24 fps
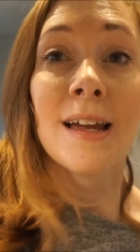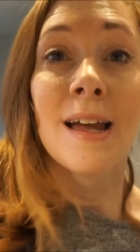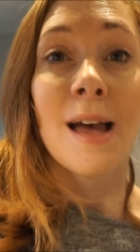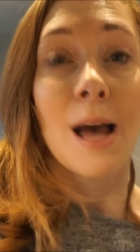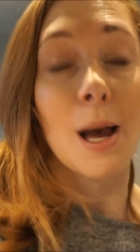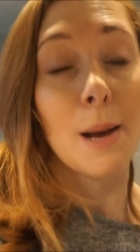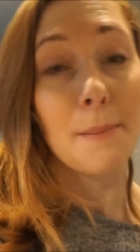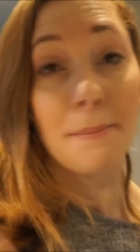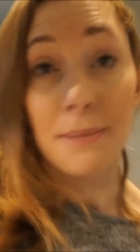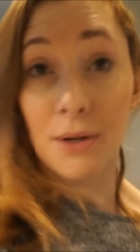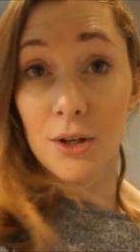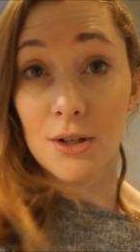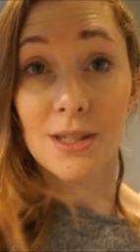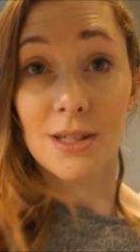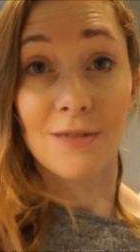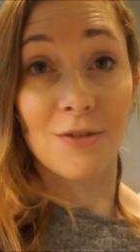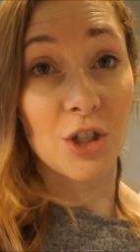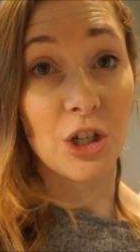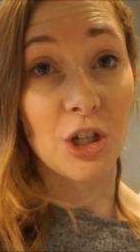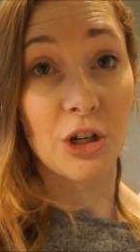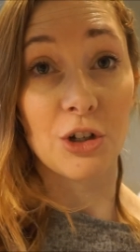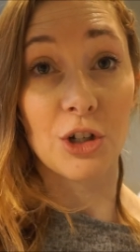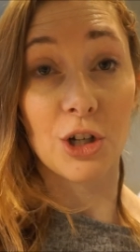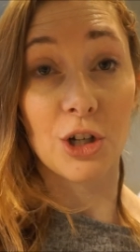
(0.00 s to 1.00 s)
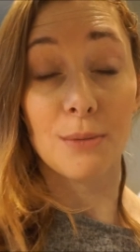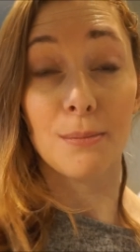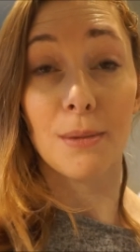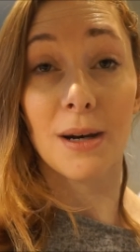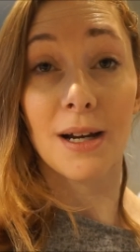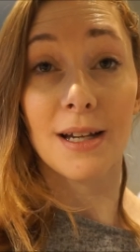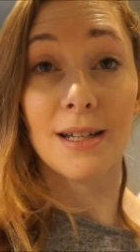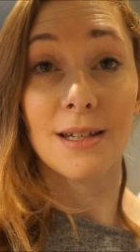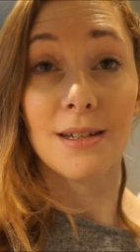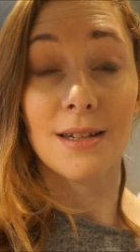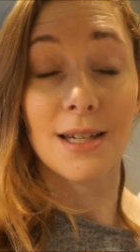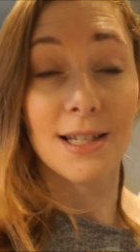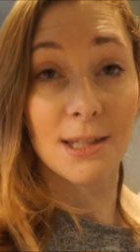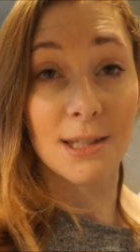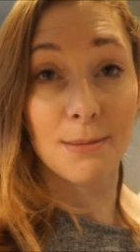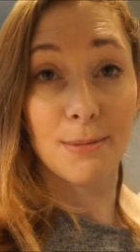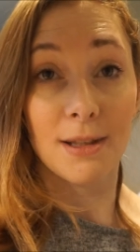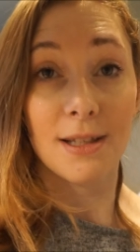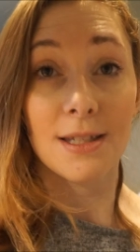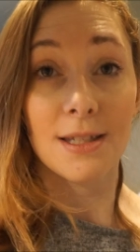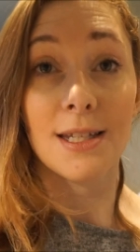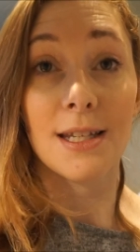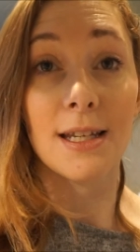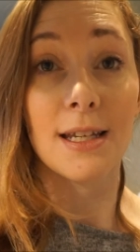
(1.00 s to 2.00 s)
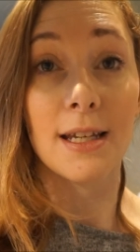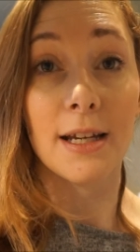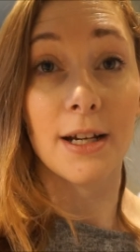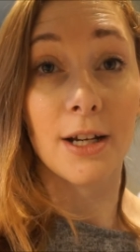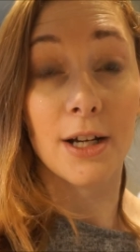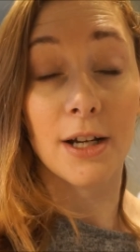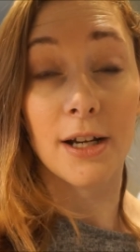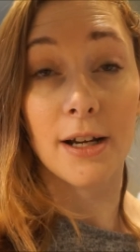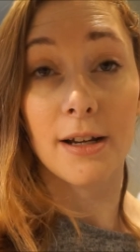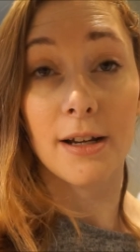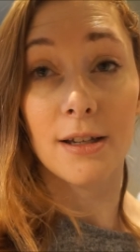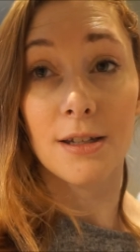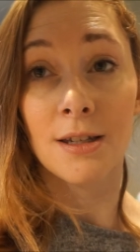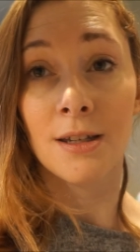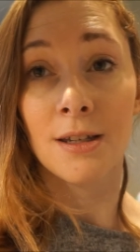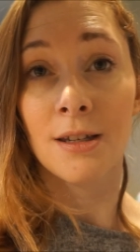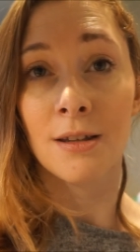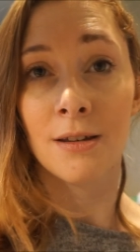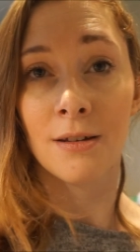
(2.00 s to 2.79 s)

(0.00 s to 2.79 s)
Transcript: And because if you don't know, my disability occurred